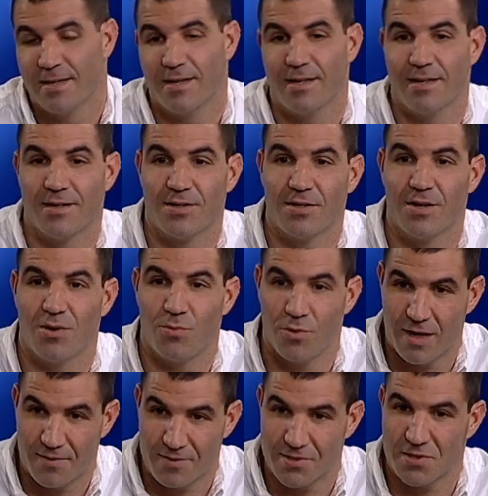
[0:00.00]
And we'll
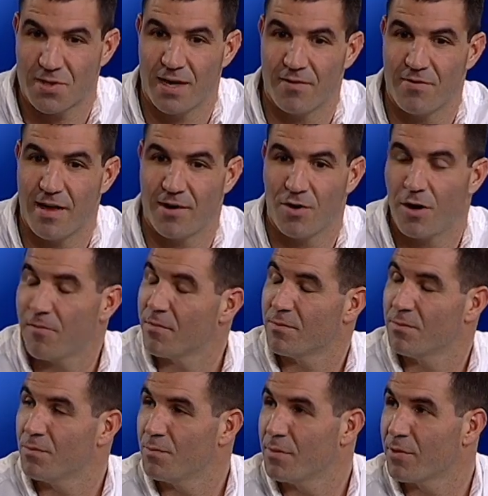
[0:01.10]
have to stave that off and
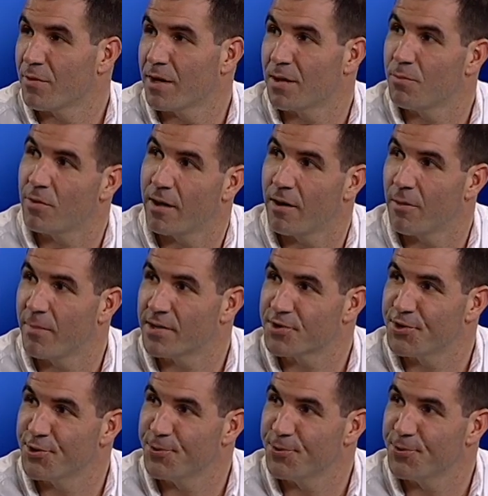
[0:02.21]
be ready to play our best, too.